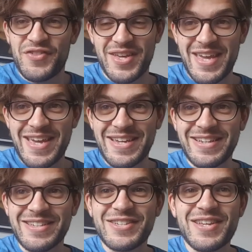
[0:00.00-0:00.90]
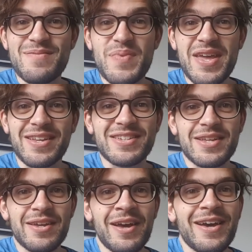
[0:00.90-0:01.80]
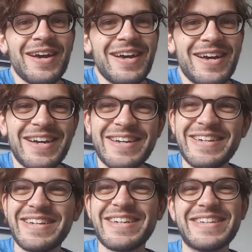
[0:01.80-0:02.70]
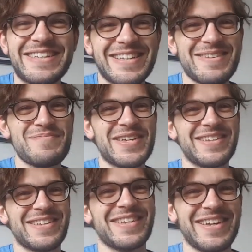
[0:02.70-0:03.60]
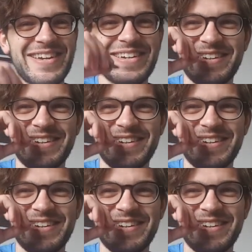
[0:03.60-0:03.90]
The Eatsy Beatsy. Eatsy Beatsy.